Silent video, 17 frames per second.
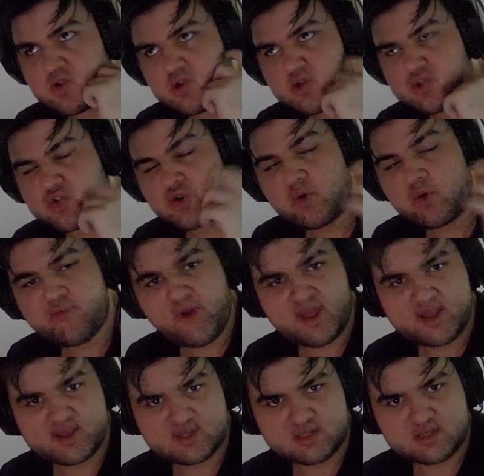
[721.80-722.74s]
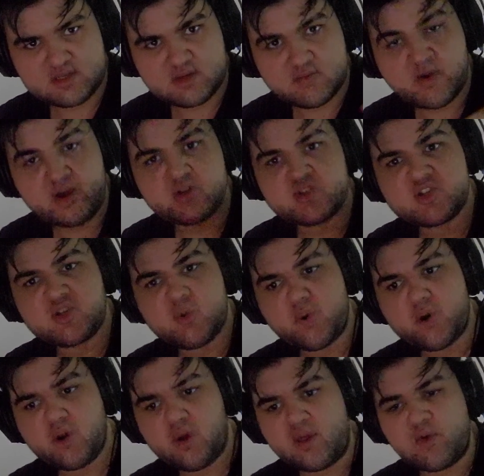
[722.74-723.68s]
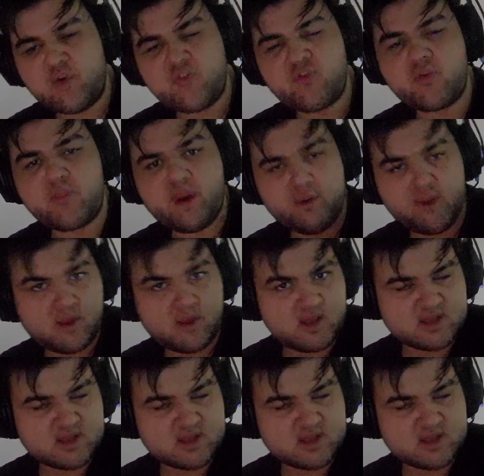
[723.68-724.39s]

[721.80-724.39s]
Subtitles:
so fast, because they were an overbearing, as